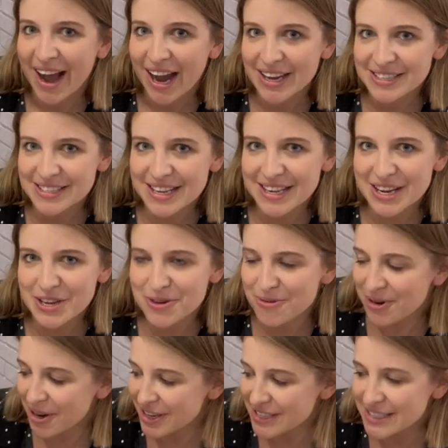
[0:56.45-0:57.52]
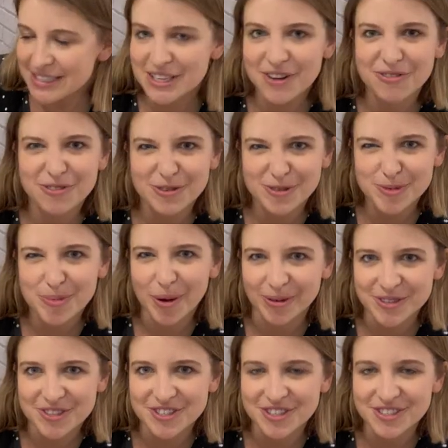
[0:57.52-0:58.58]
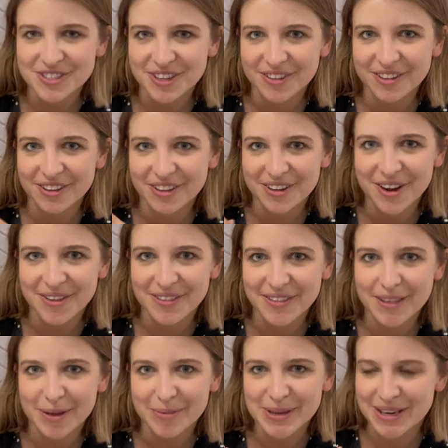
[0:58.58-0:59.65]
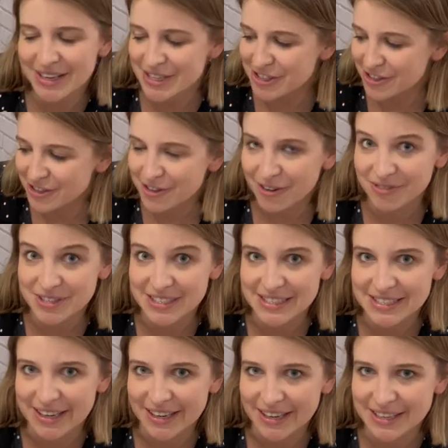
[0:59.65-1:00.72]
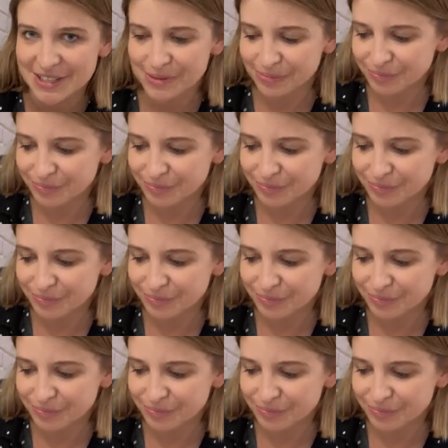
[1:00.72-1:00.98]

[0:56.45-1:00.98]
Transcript: Ideally, you would like to see a few spots just so that you know that they'll be nice and soft inside.